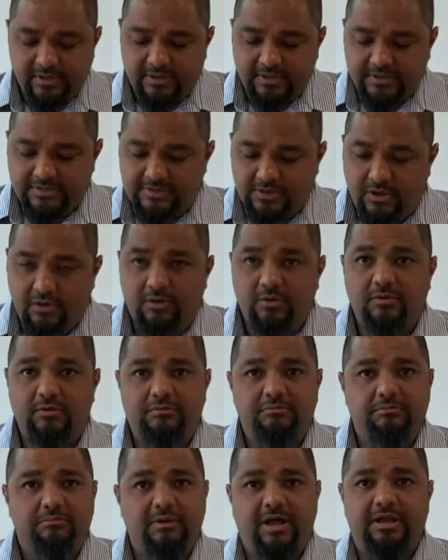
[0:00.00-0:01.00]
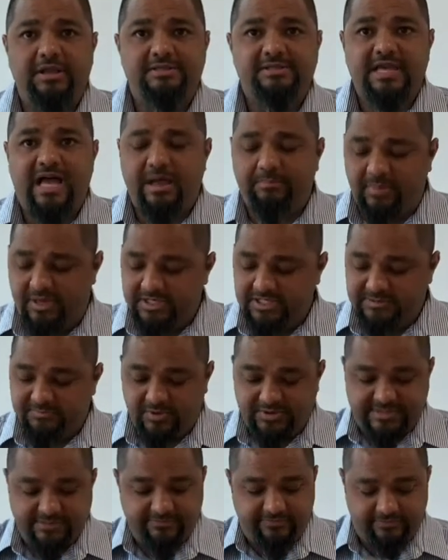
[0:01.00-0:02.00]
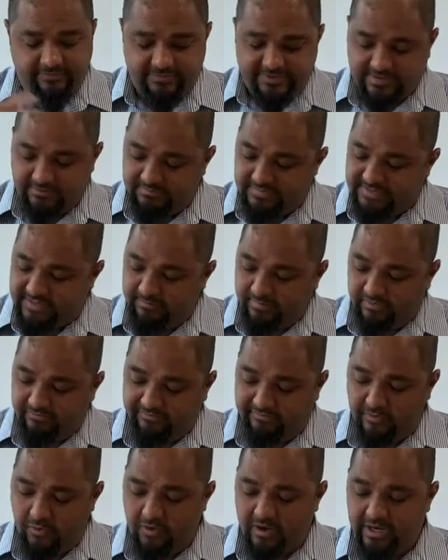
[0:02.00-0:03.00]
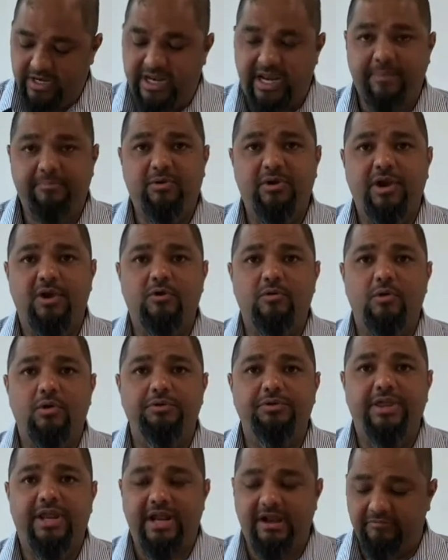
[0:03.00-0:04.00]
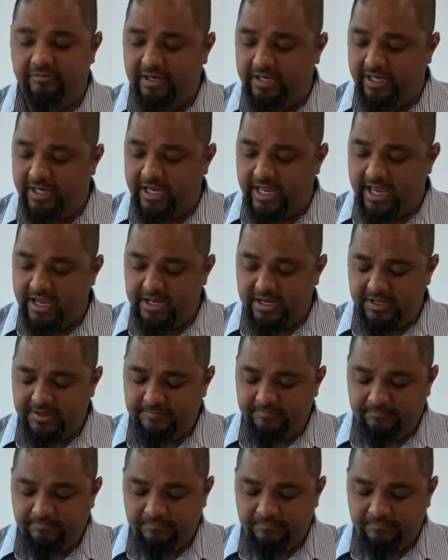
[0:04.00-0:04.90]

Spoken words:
So on the top, I just put some simple foil, and I put a quote that I really like.